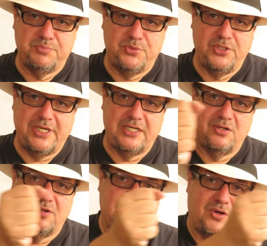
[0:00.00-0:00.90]
put
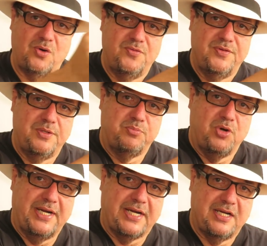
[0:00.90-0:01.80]
it over the
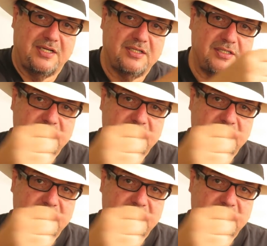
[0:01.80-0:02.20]
brick